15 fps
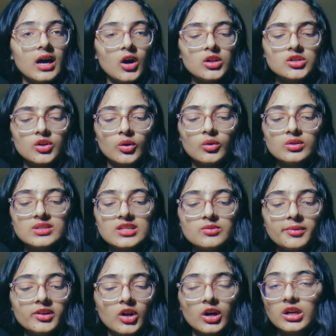Also,
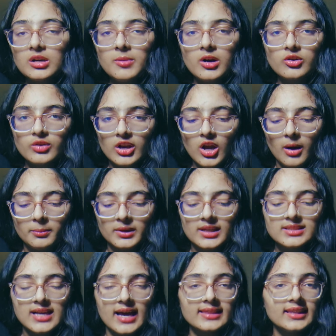since we're talking about ray
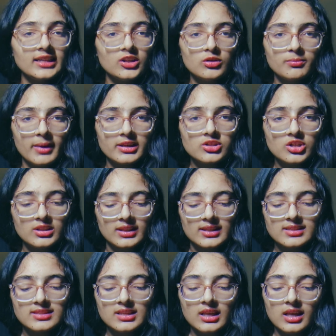optics, I need to mention
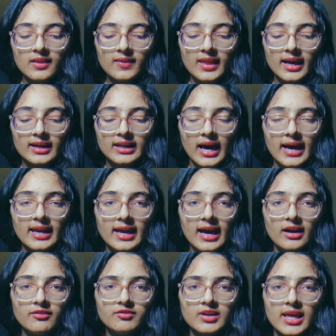this, that I
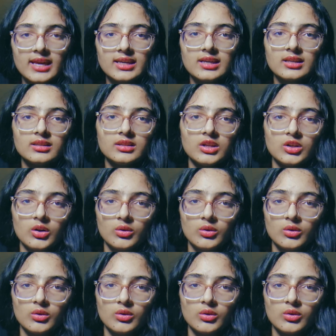have taken